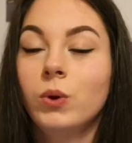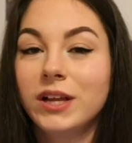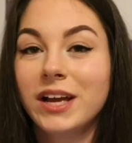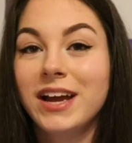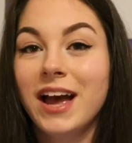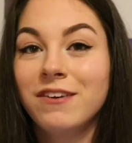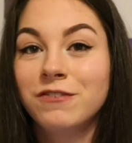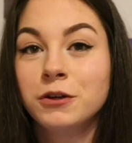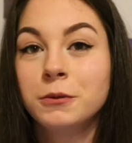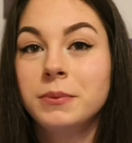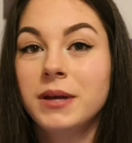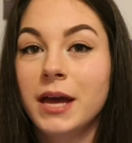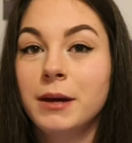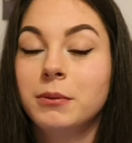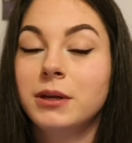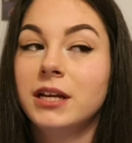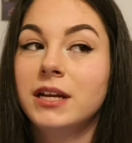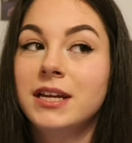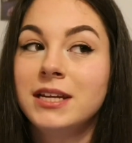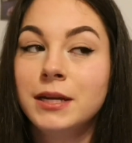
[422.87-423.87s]
I ever be able
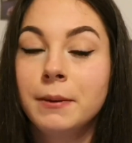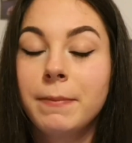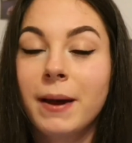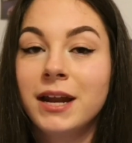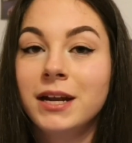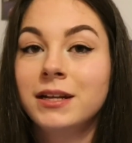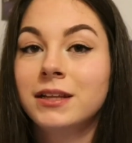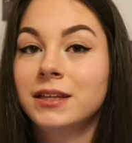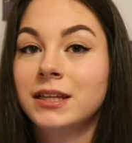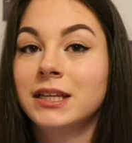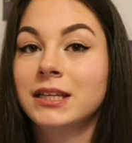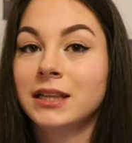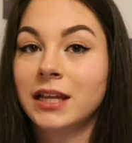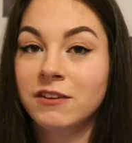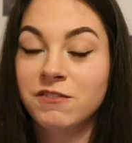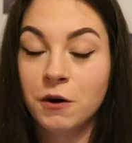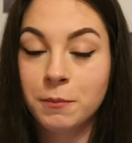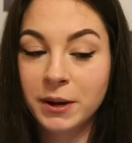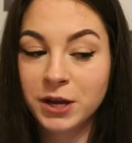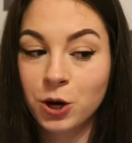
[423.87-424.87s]
to independently
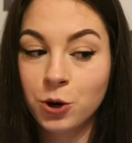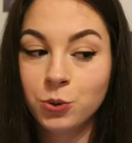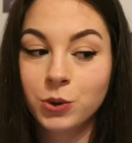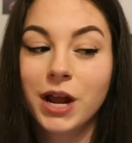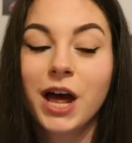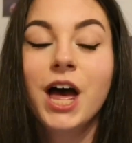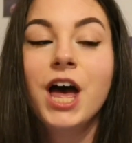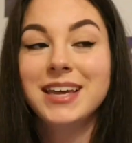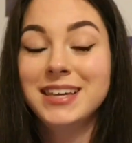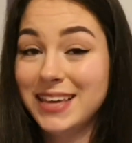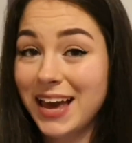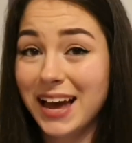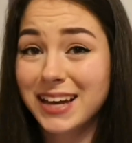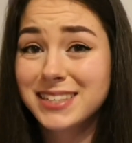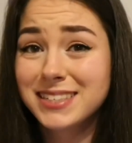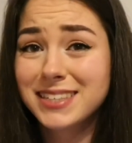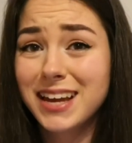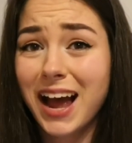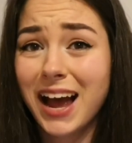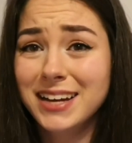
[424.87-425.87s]
live on my own?
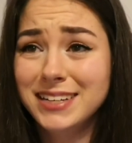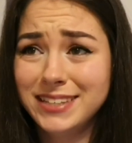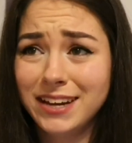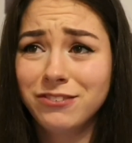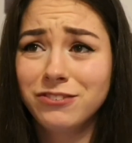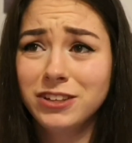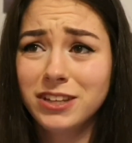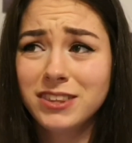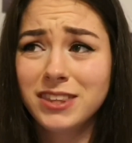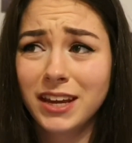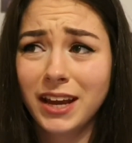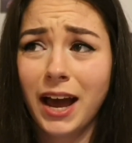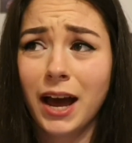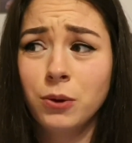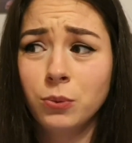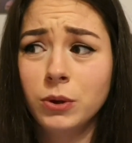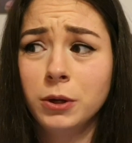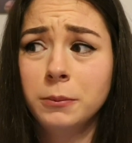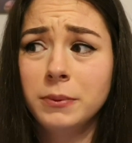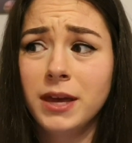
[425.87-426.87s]
Yes, I definitely think I
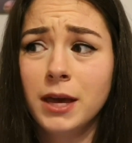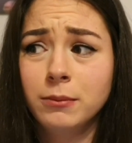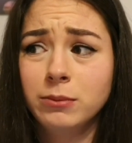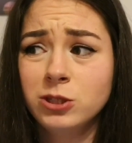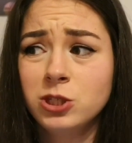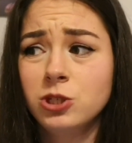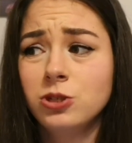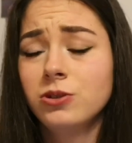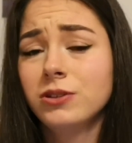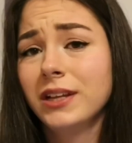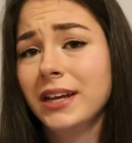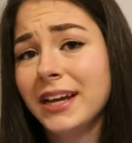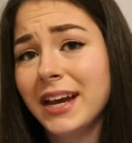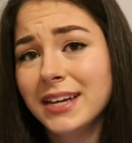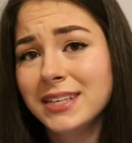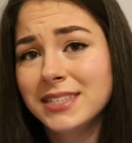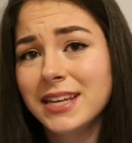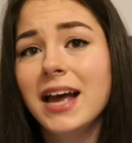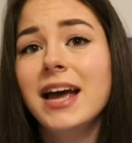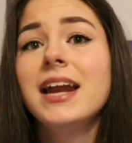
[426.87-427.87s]
will be able to. Like I
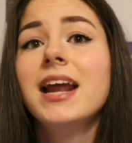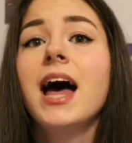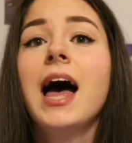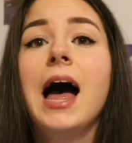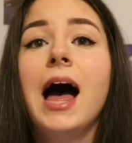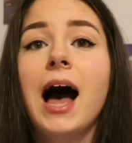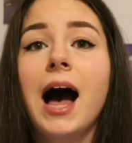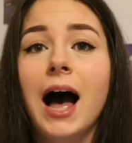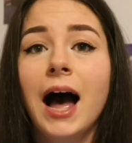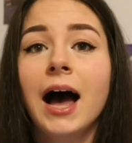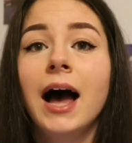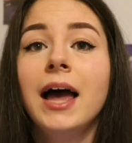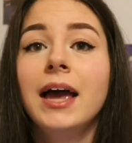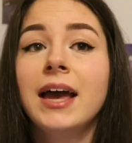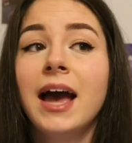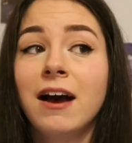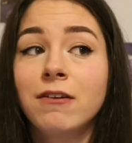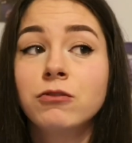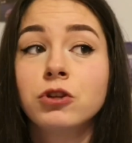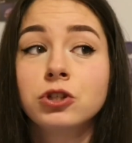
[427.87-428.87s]
said, I
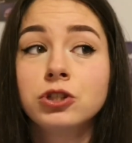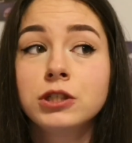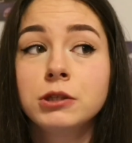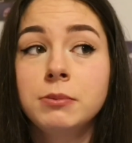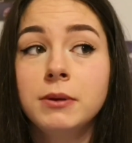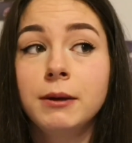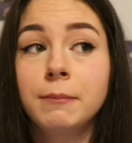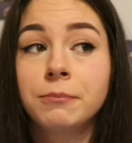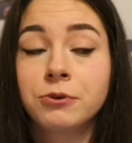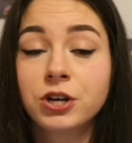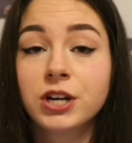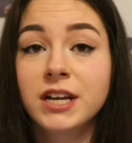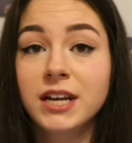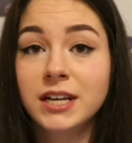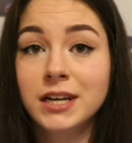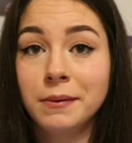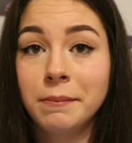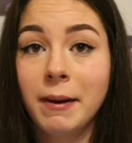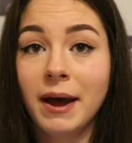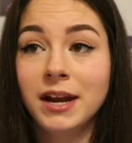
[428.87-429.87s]
have learned to be pretty
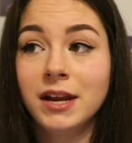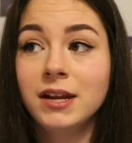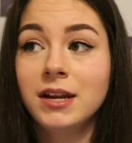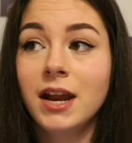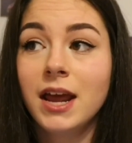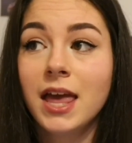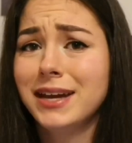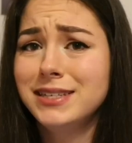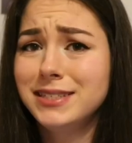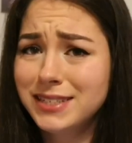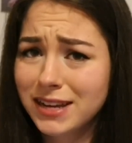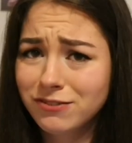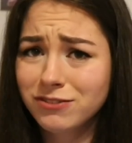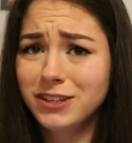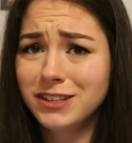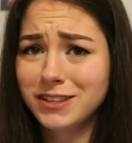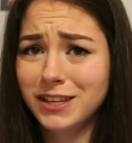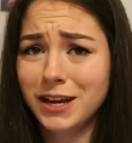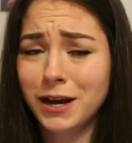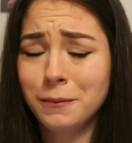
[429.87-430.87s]
independent. I
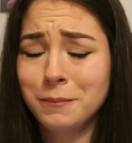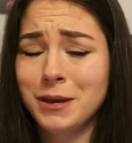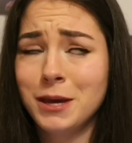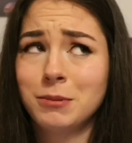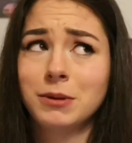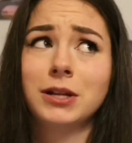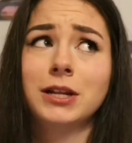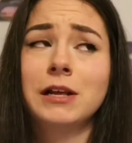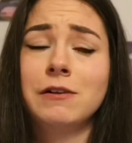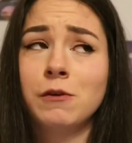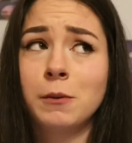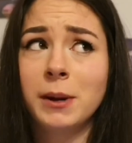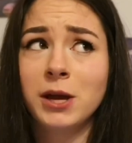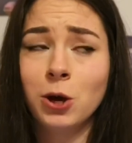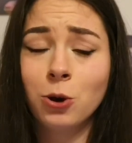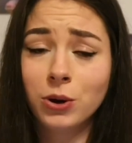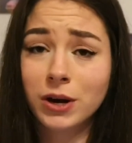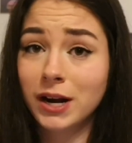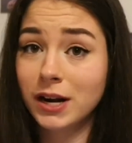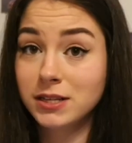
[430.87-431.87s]
definitely think I'll be able to live on my
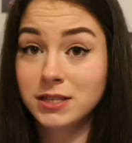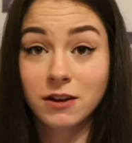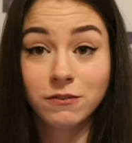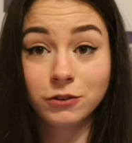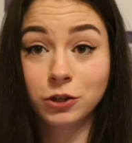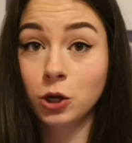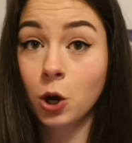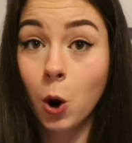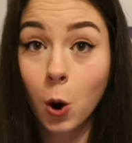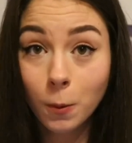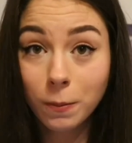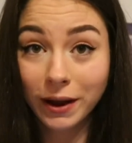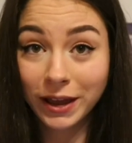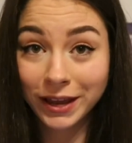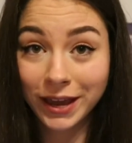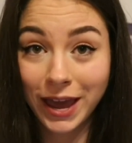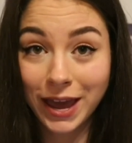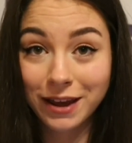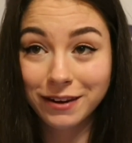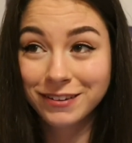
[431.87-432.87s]
own, and I definitely hope I
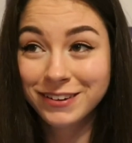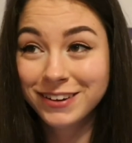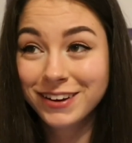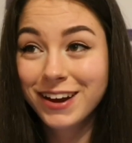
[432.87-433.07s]
can.